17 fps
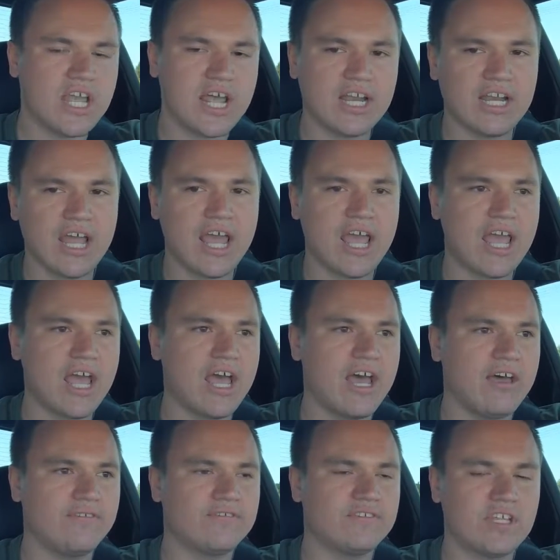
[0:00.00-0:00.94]

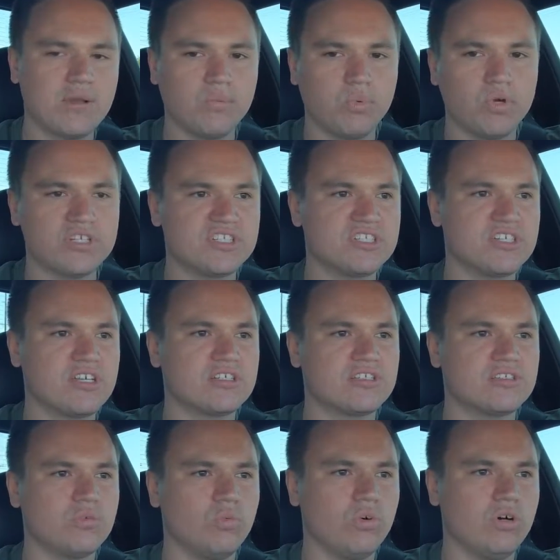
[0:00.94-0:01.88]
10.5,
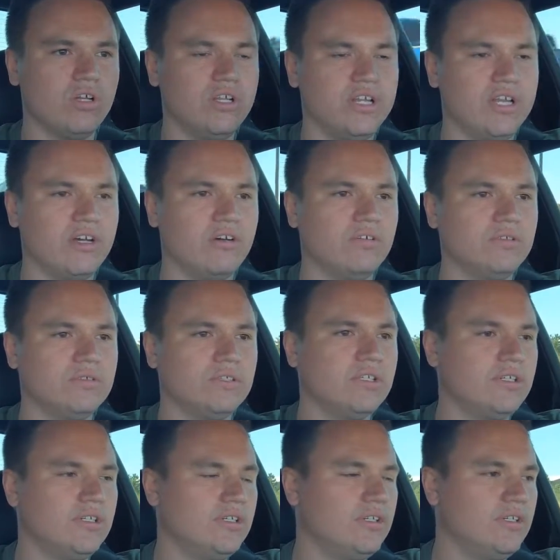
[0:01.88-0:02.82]
10.6 to 1 now.
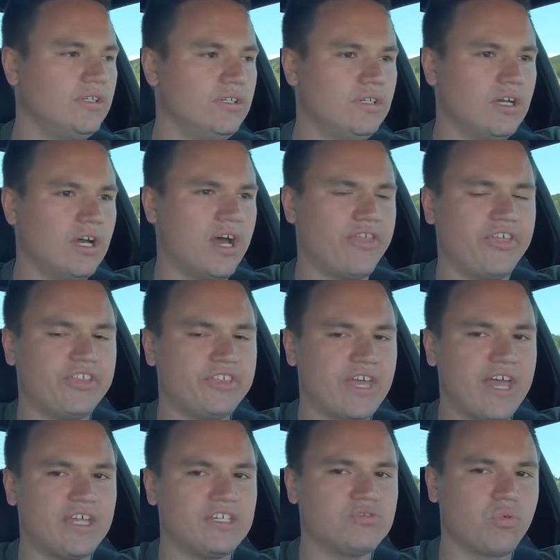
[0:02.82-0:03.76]
I think
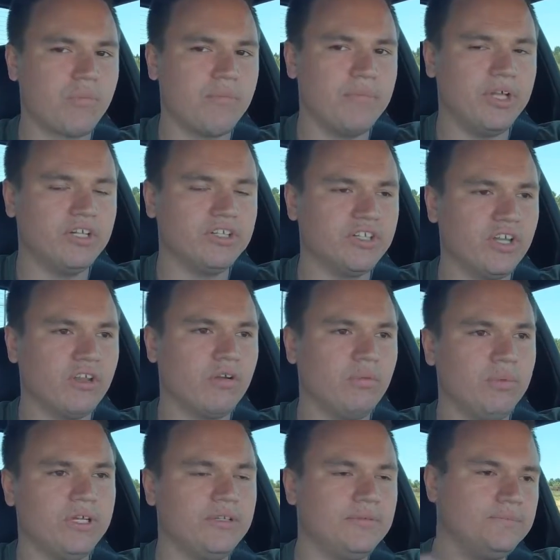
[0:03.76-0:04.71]
the heads were milled a little
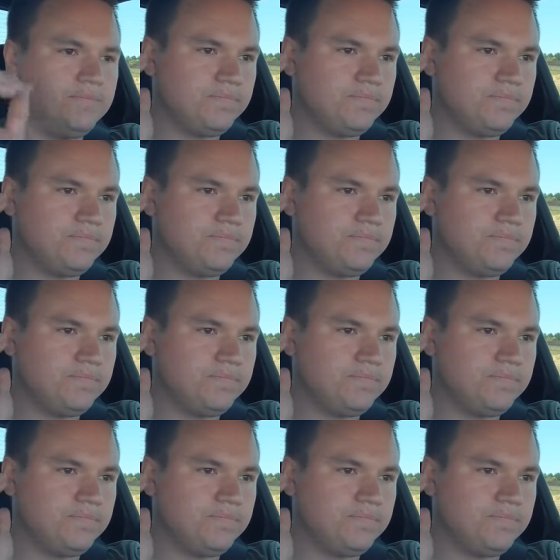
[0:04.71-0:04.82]
bit.